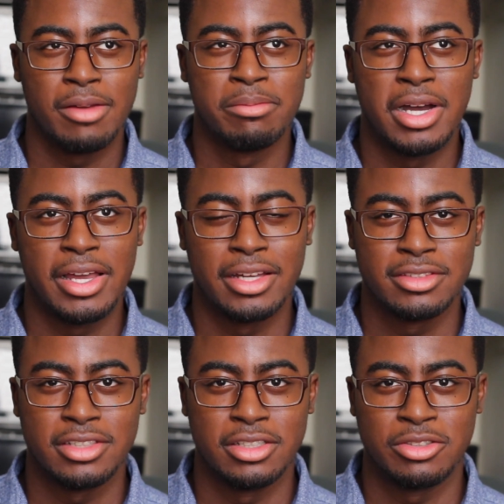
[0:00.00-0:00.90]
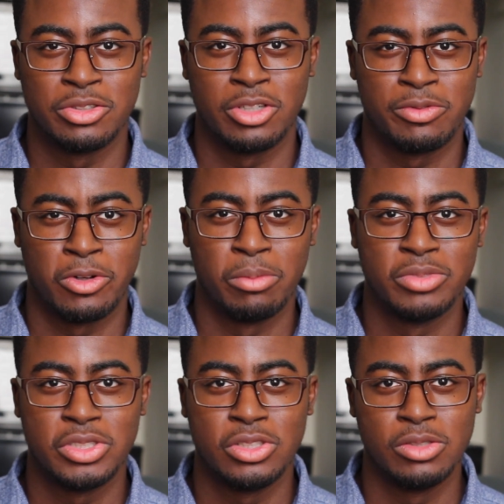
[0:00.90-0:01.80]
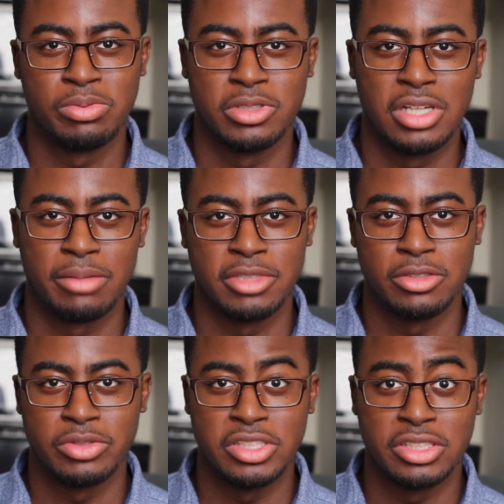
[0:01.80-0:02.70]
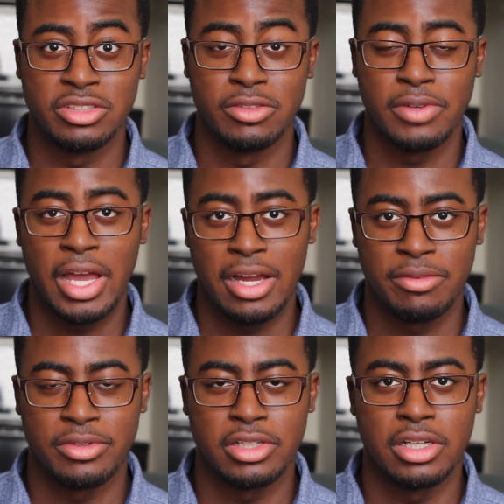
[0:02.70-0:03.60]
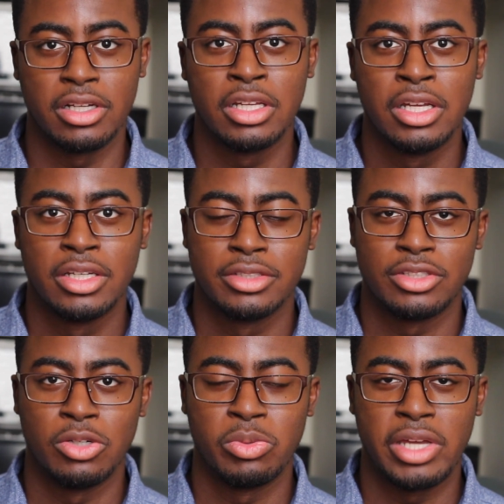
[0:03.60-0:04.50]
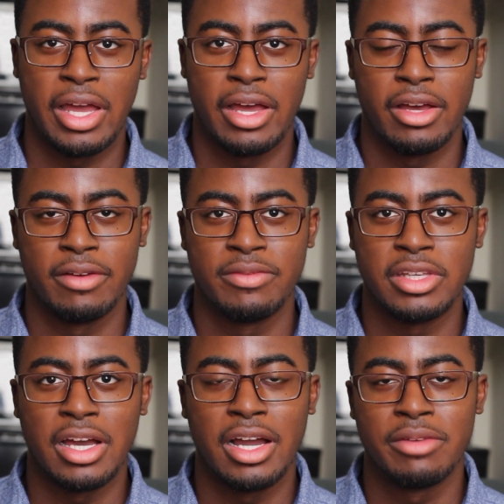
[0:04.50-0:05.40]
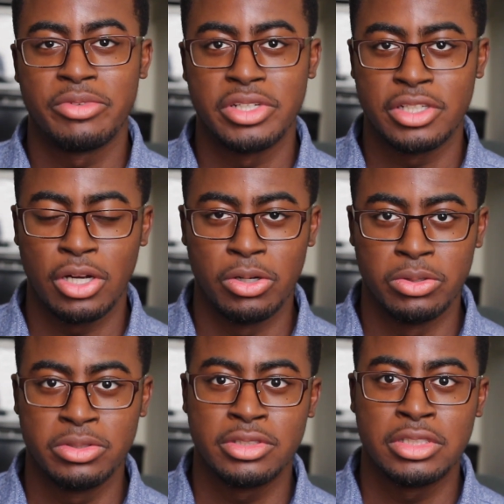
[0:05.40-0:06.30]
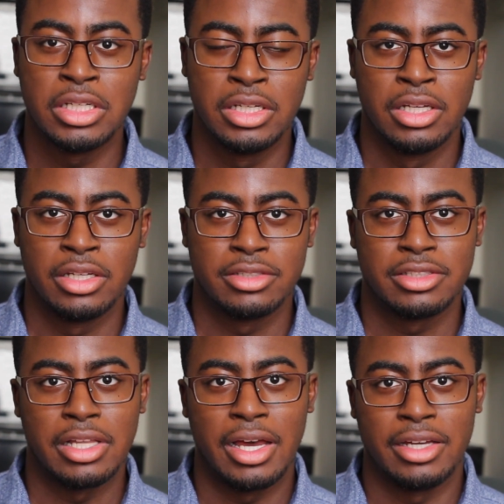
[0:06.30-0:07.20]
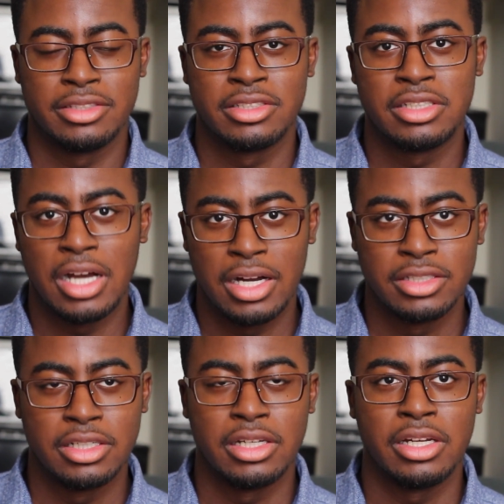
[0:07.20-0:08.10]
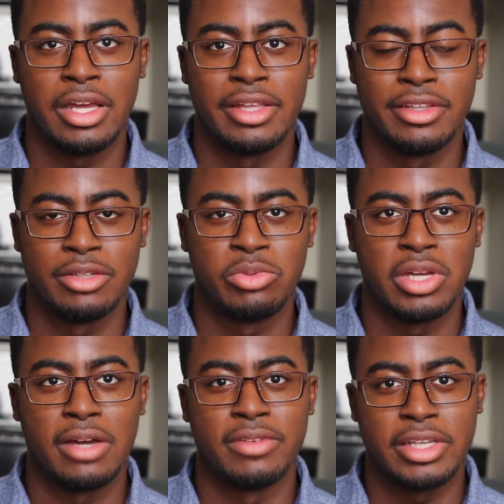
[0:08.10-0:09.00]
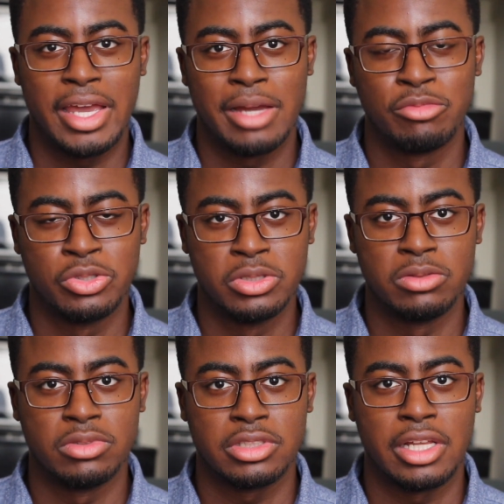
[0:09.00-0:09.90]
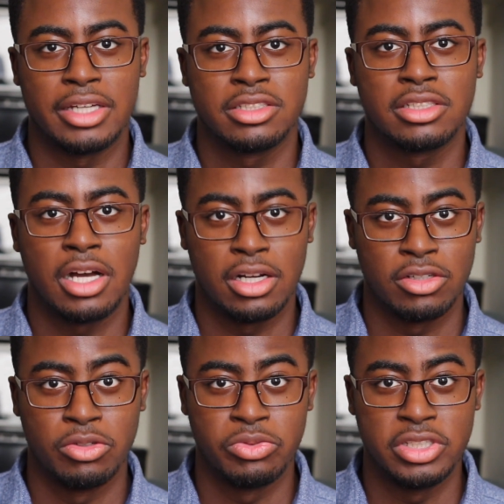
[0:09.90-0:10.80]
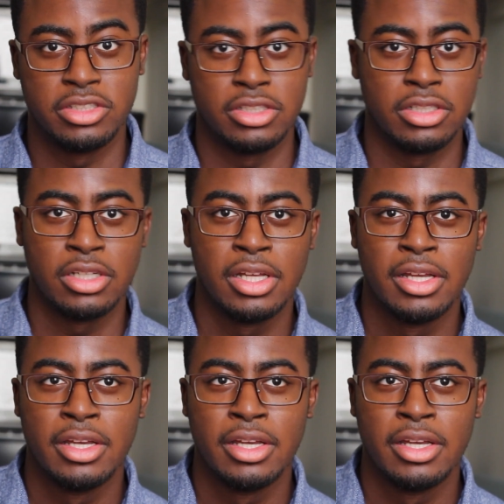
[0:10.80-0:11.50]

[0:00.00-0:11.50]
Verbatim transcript: my ancestors are from two predominant regions of Africa. So we have the Ivory Coast slash Ghana, and then we have the Cameroon slash Congo region.